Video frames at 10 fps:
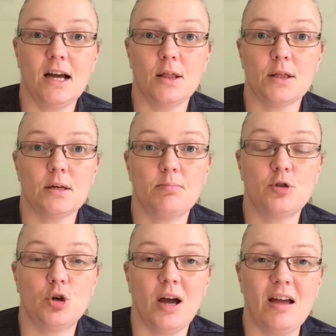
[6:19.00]
down the
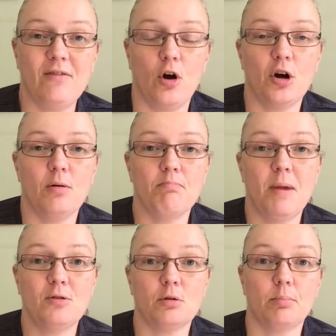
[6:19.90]
drive on a
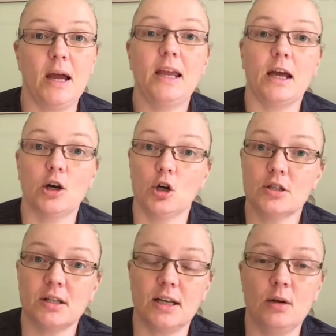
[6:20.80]
mountain bike, and
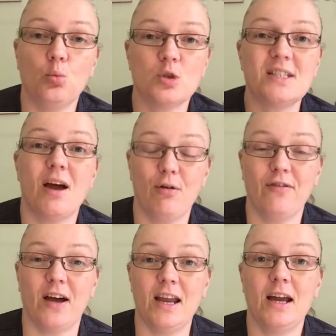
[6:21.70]
honestly it was
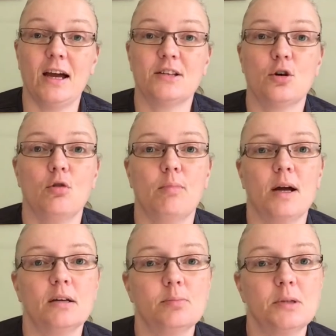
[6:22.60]
terrifying, I told
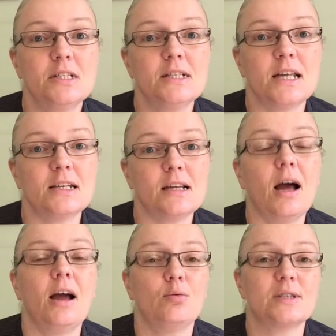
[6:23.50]
my husband that
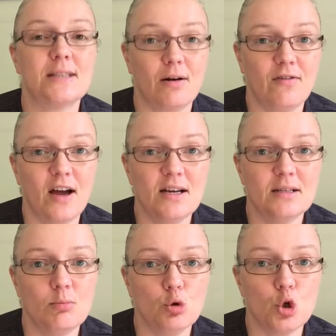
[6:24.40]
I was terrified and he
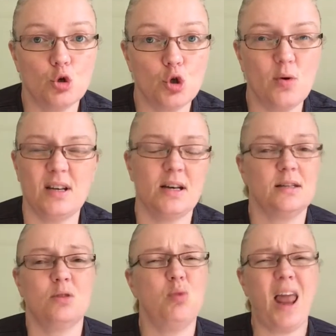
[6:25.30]
said, well, don't do it. And I
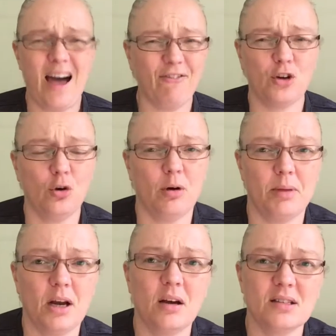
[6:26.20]
said, well, I have to do
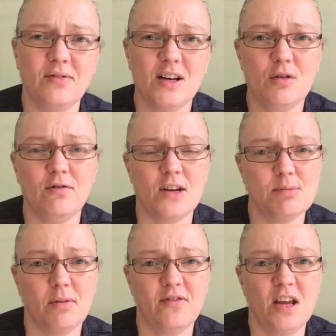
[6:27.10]
it because if I don't
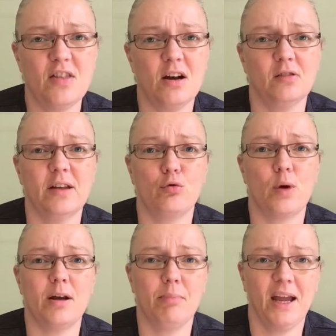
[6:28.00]
face my fear then I'll never
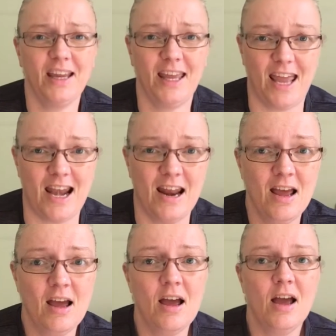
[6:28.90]
ride a bike again.
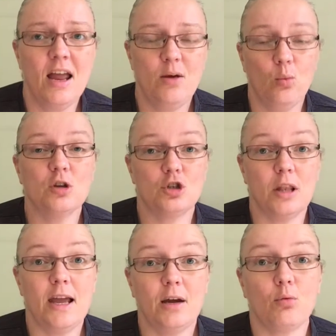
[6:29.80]
It was
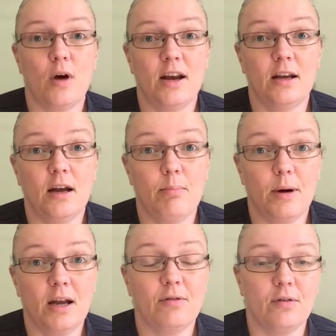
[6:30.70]
like riding a
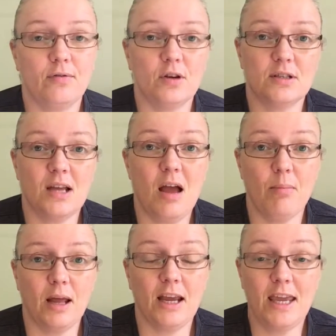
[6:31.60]
bike for the first
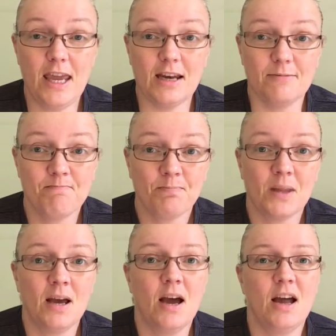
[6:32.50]
time, like a kid.
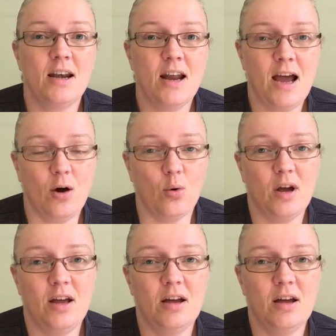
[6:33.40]
Now,